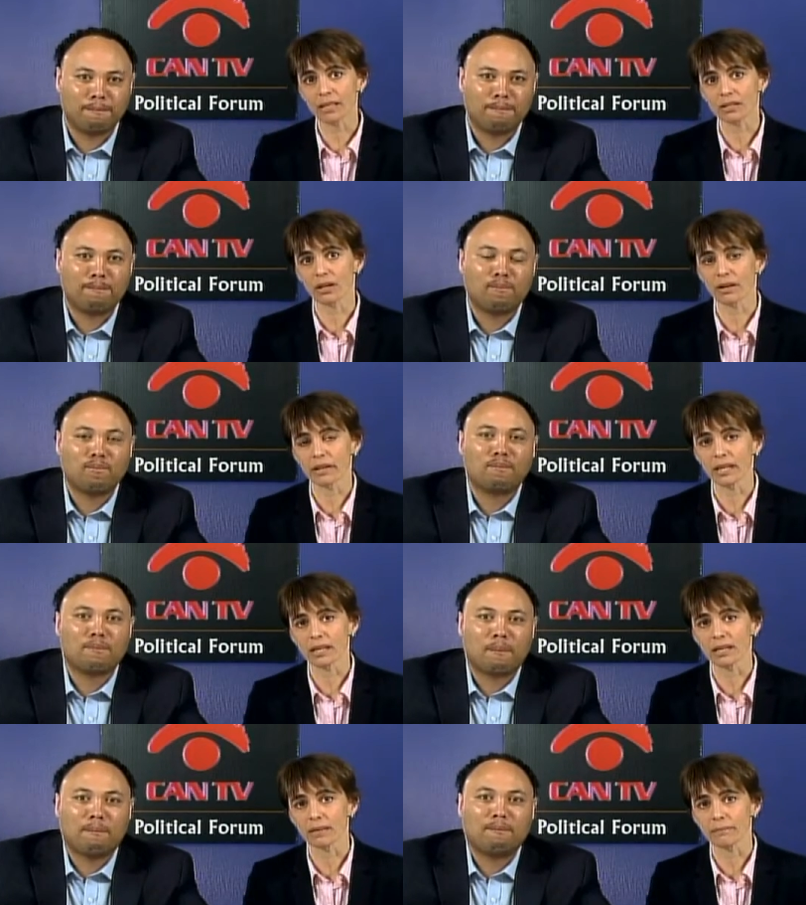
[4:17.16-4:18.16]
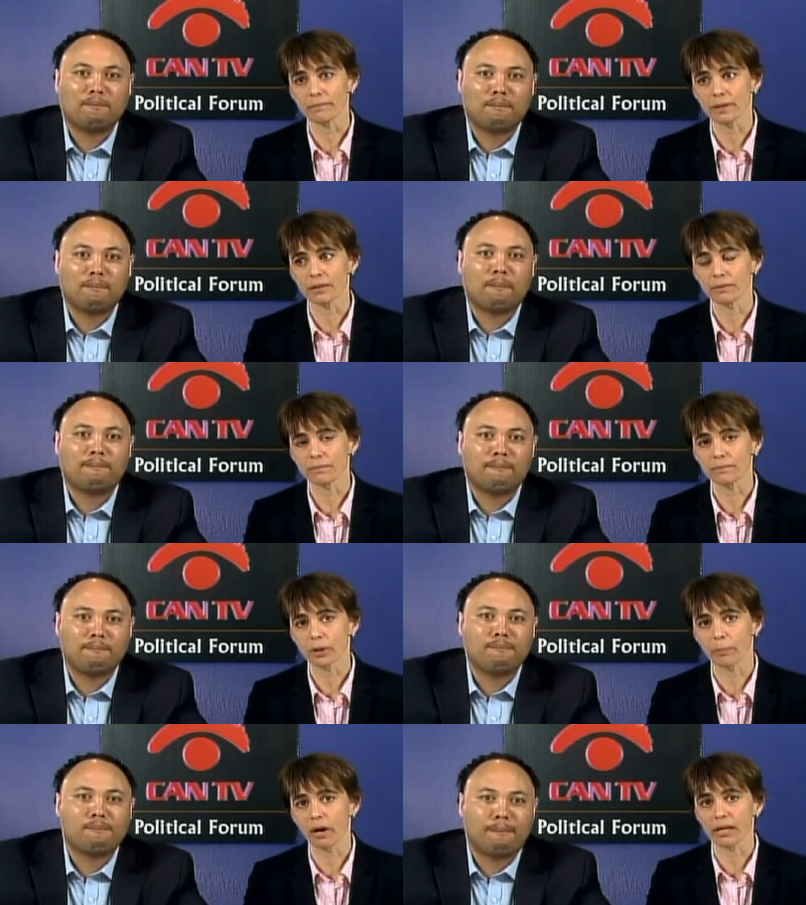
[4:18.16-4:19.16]
Speaker 1: it to all the uh, you know
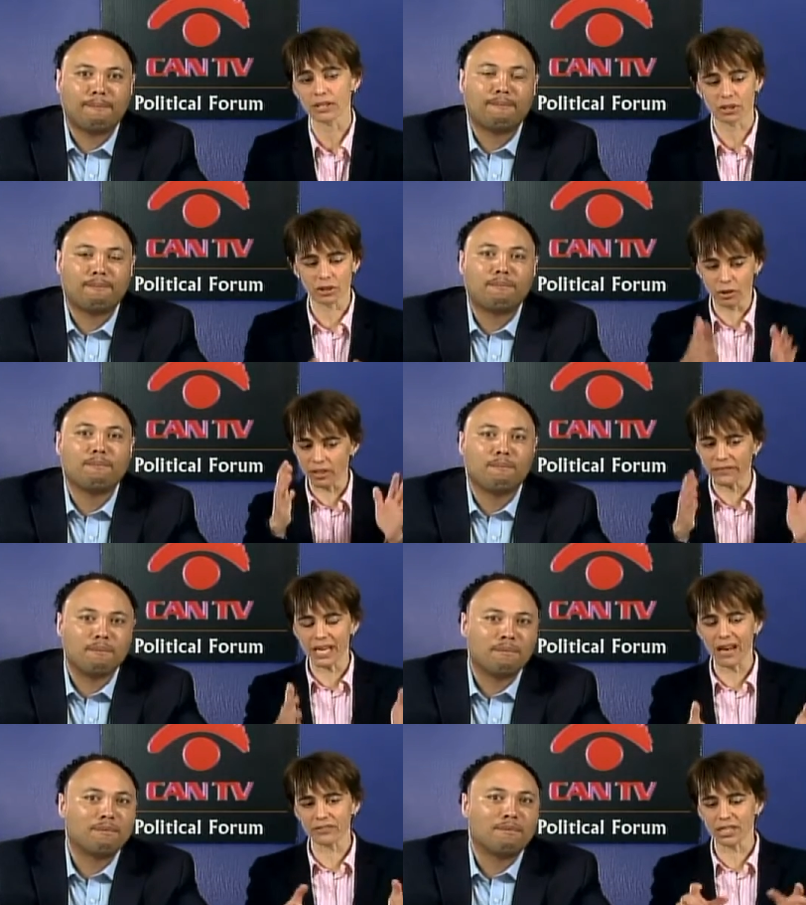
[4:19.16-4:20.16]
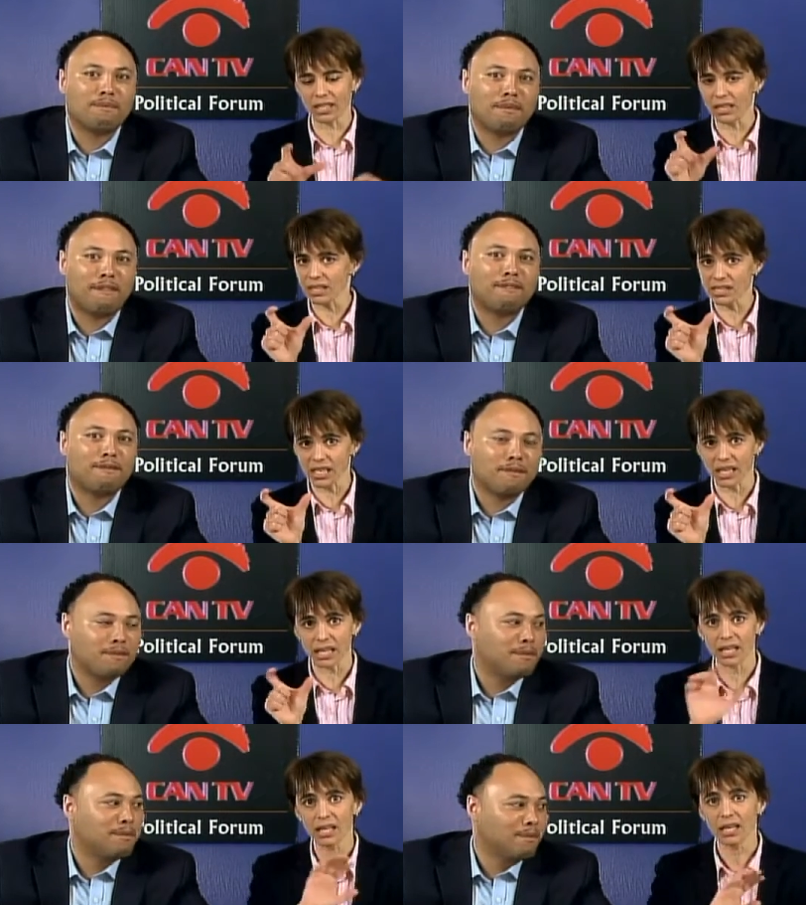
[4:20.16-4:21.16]
the parking. So you don't even have to get the little
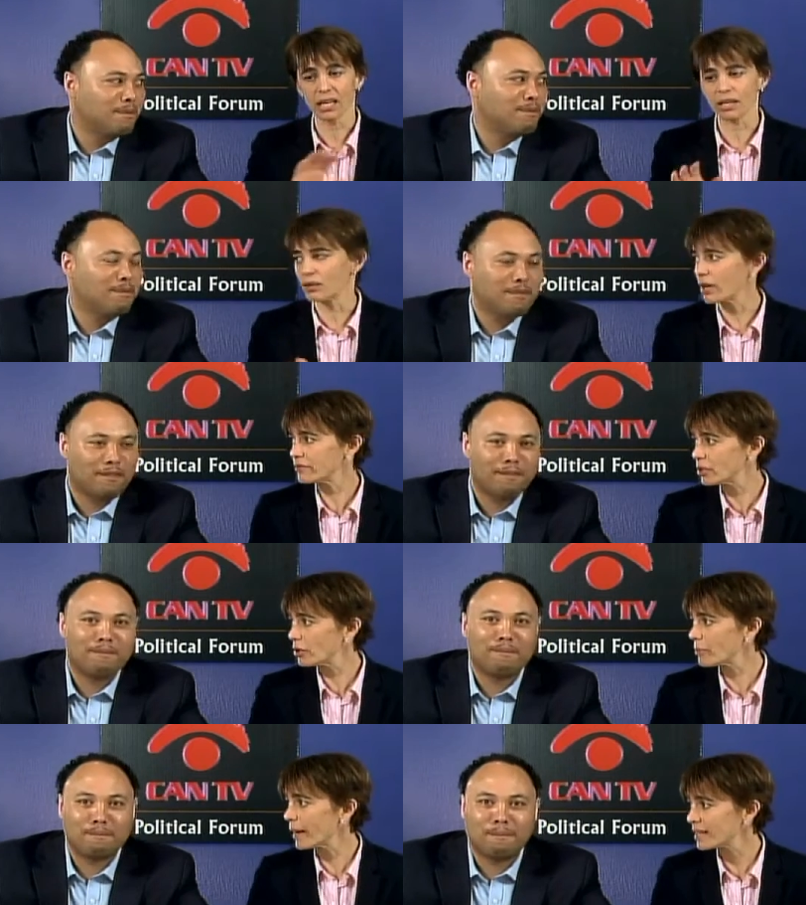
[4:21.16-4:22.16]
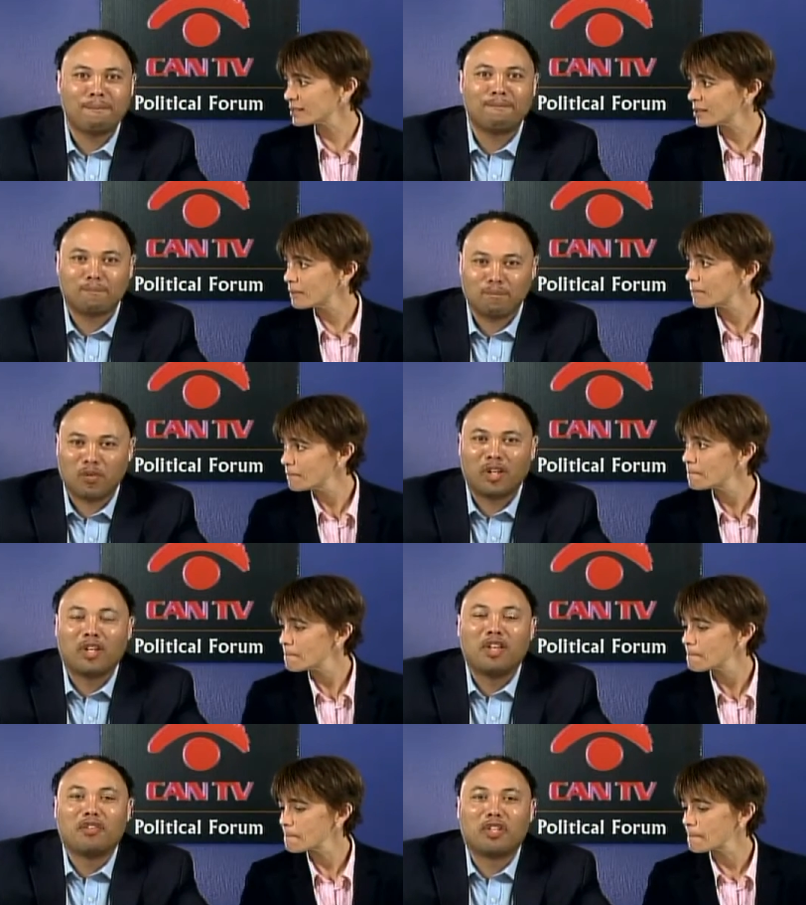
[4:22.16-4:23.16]
ticket, and you don't have to go to the box.
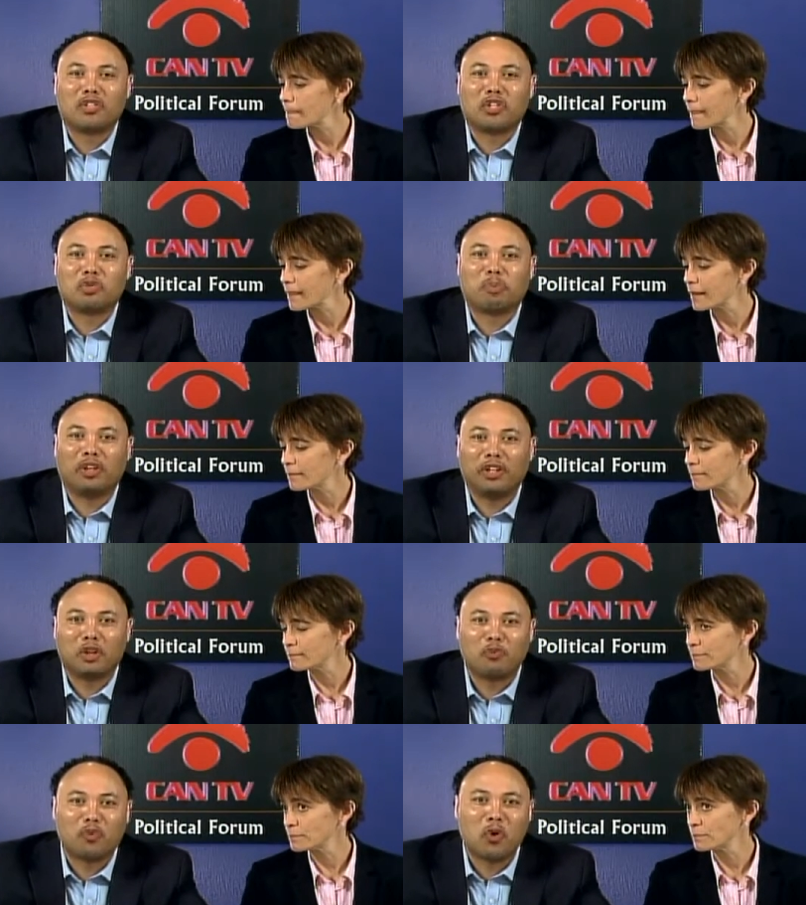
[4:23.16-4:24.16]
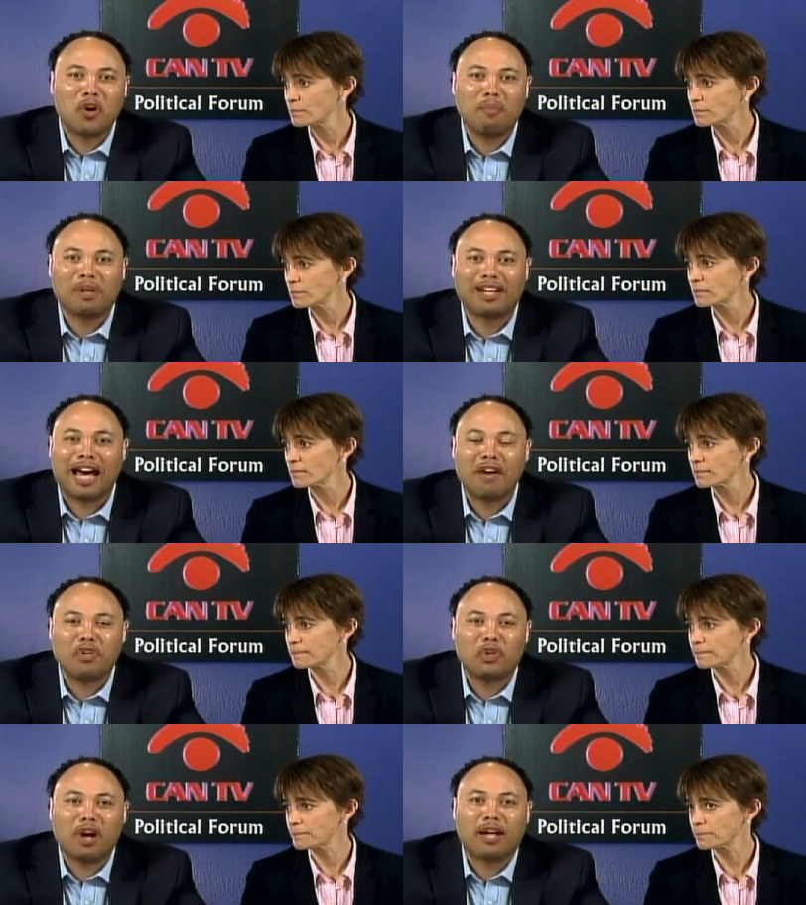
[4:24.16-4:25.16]
Speaker 2: This is Political Forum, a live
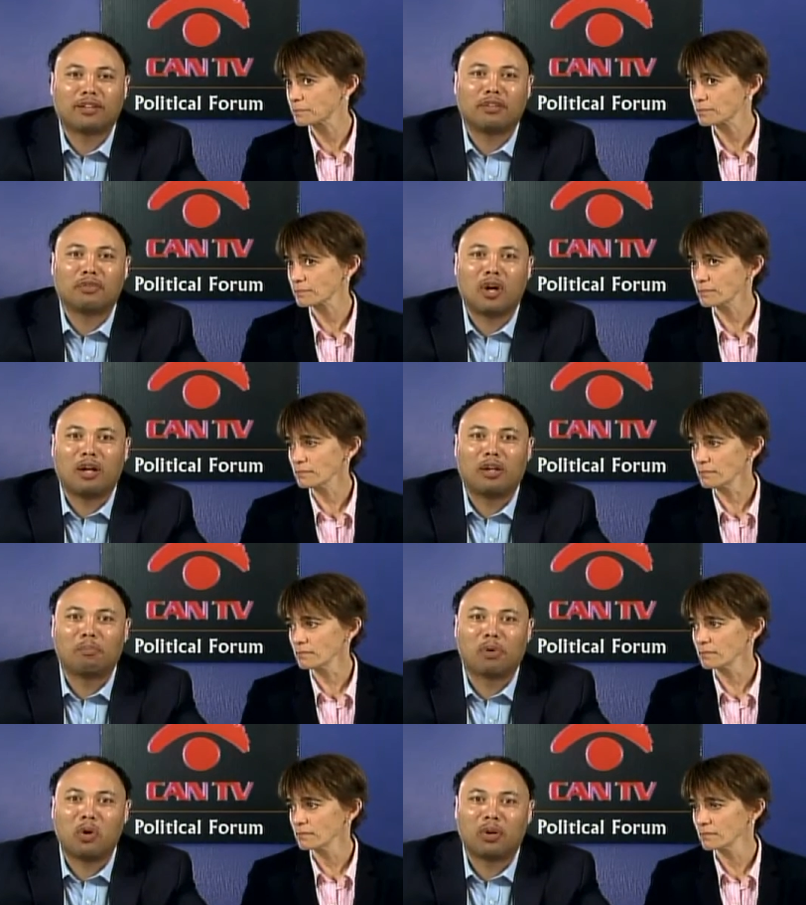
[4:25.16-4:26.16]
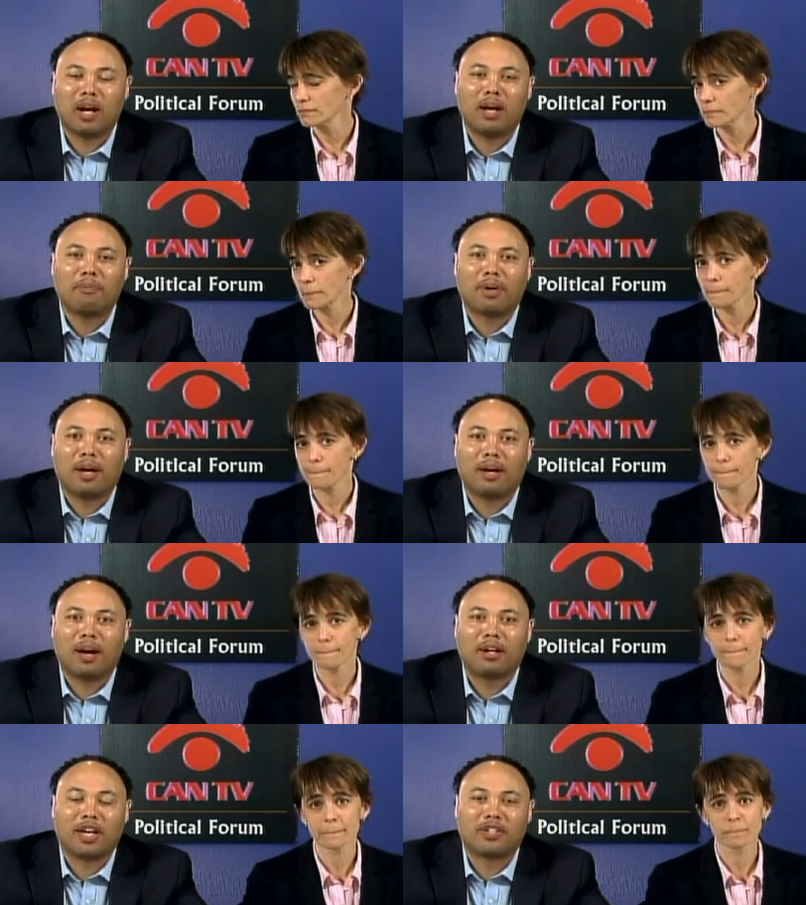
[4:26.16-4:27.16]
interactive call-in program. Uh,
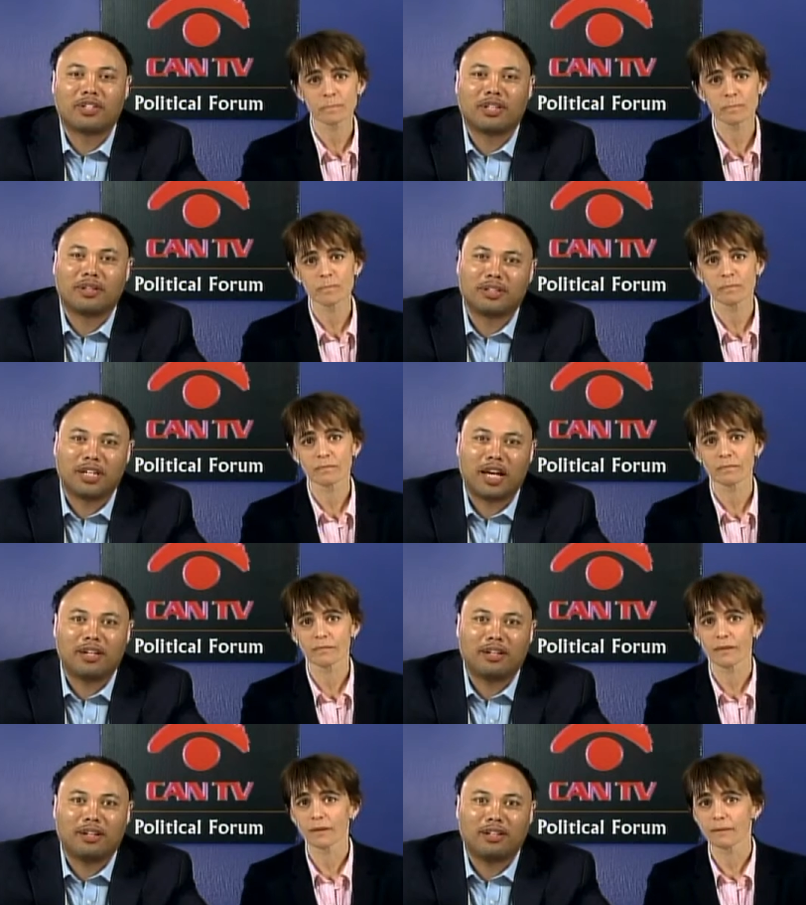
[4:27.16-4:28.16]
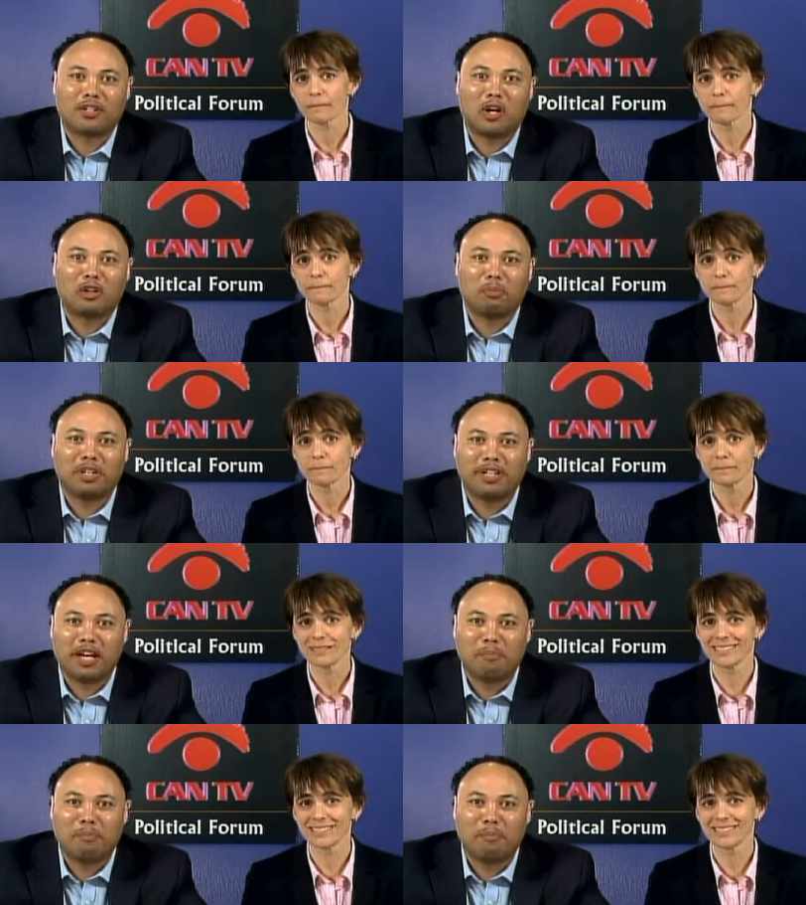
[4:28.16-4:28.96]
our guest tonight is Alderman Deb